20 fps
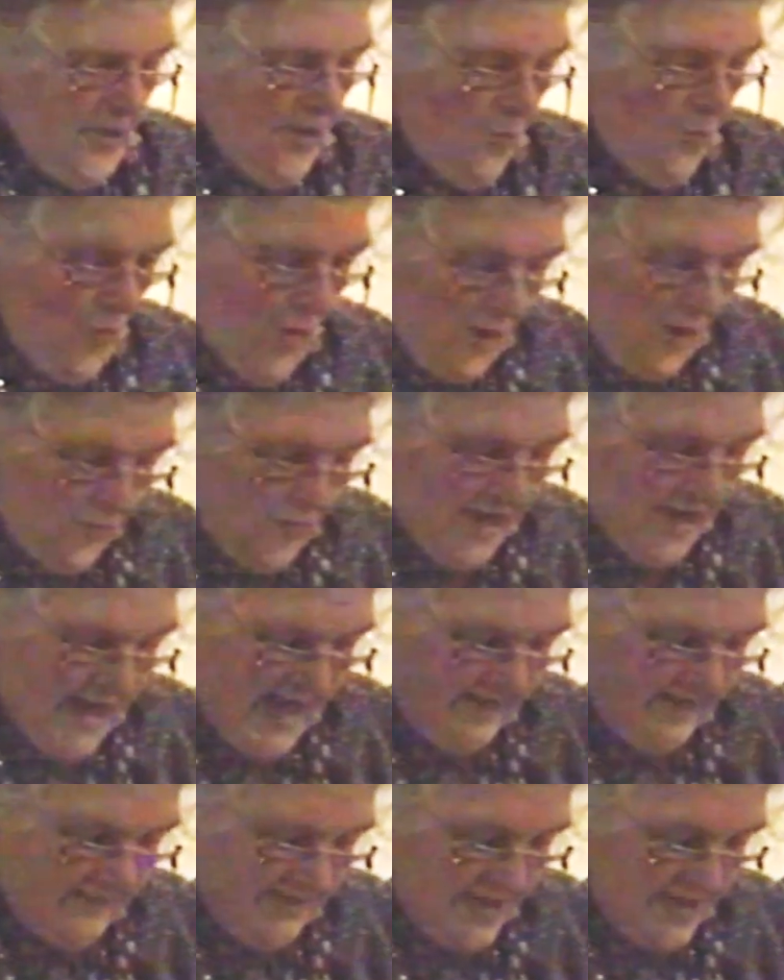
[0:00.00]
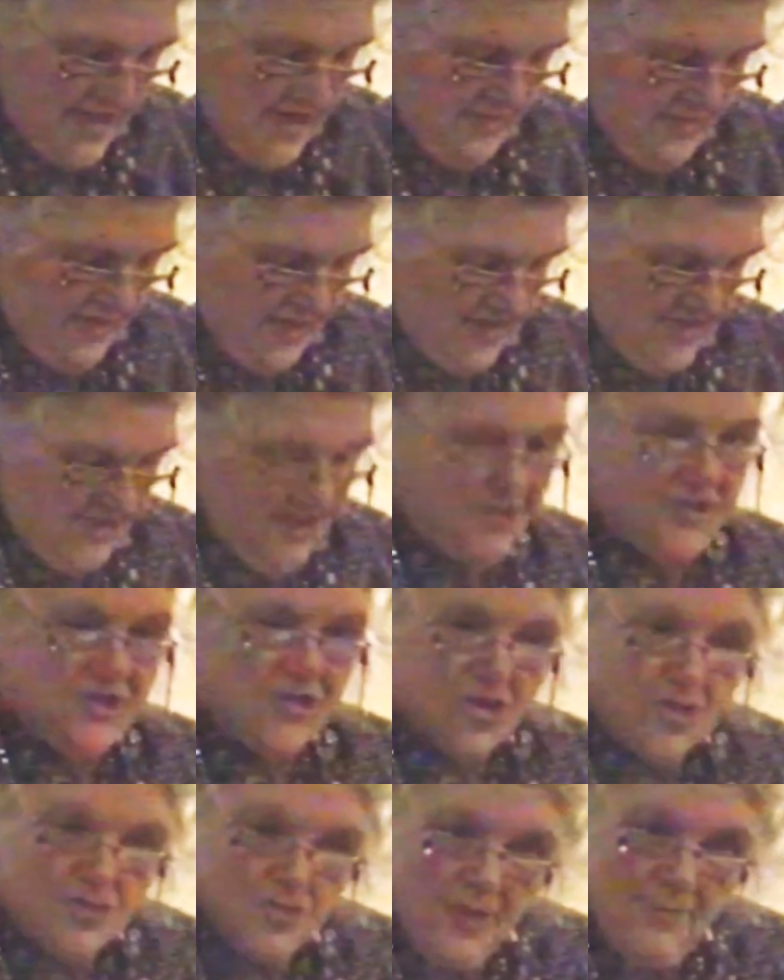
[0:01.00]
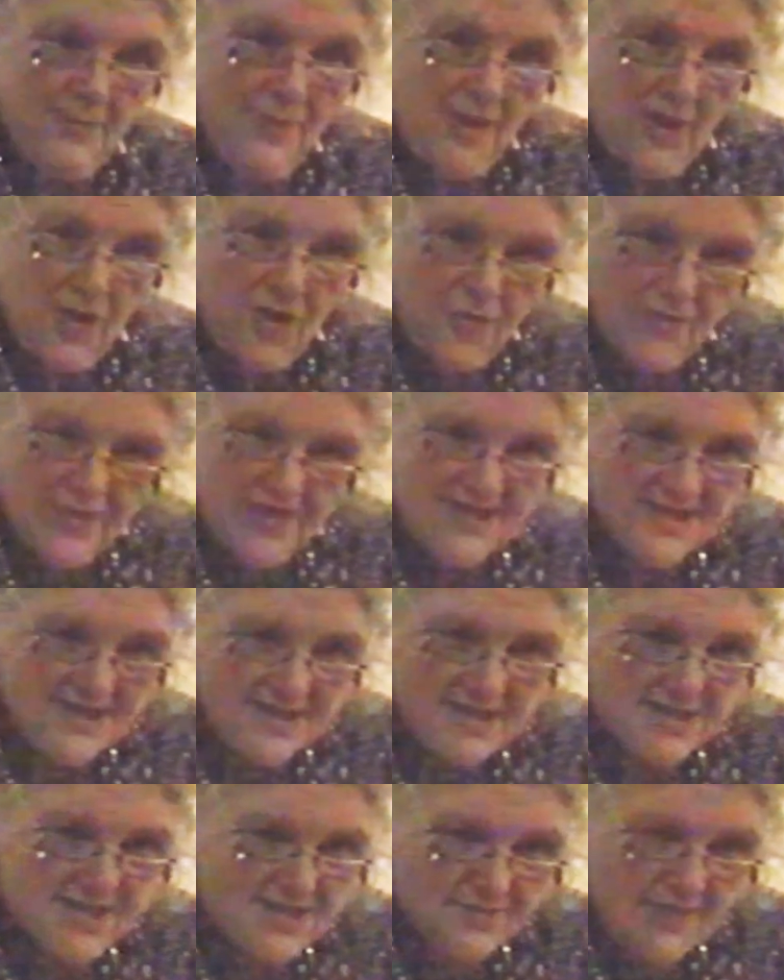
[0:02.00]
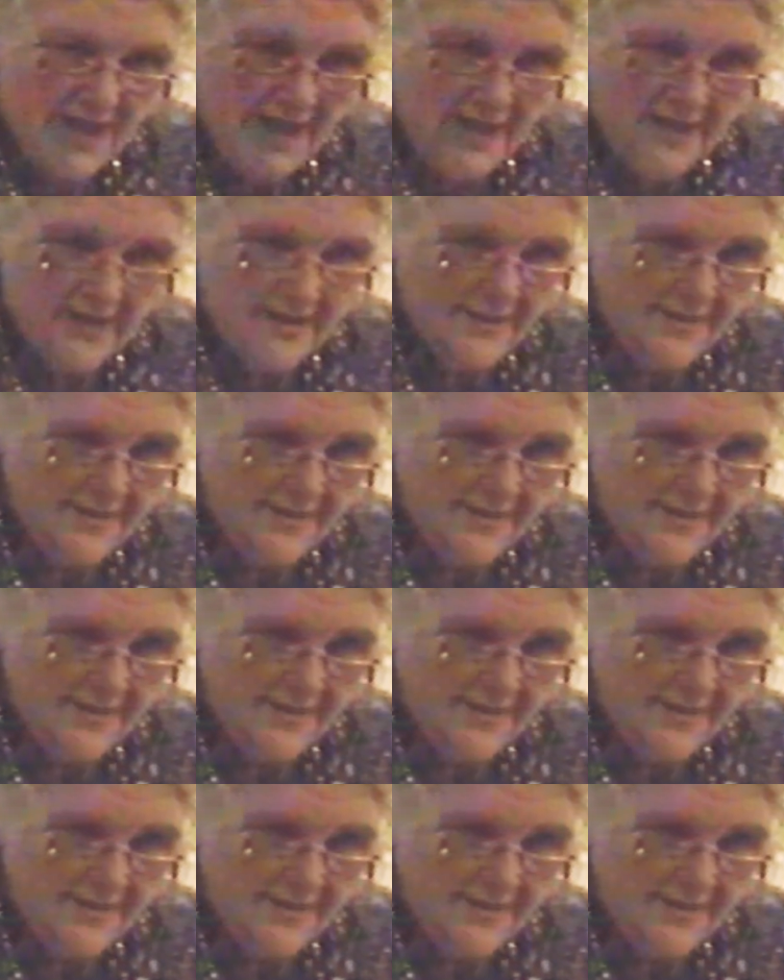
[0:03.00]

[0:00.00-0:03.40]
But what we have here is that a crippled businessman